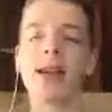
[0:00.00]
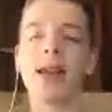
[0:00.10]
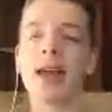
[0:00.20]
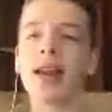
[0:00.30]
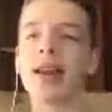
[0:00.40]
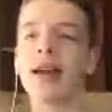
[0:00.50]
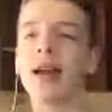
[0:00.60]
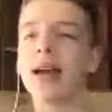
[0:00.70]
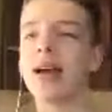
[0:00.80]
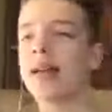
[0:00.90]
And
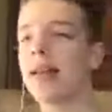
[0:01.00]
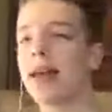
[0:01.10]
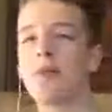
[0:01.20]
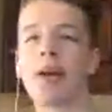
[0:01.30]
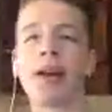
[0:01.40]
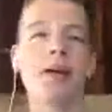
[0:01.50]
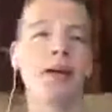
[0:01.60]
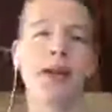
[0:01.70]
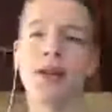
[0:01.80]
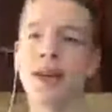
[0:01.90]
like when I go to the
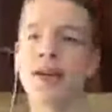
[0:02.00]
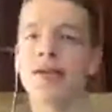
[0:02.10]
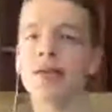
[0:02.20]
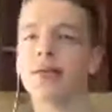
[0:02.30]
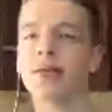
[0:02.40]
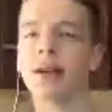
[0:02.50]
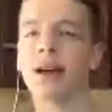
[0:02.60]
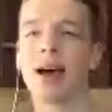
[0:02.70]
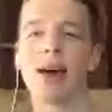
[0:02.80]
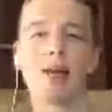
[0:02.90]
channel,
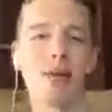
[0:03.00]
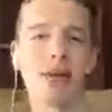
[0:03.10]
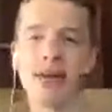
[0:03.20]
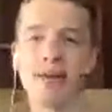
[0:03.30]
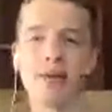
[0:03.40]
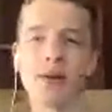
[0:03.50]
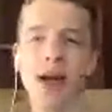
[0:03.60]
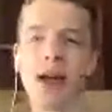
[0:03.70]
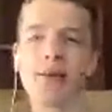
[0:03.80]
I don't want to subscribe.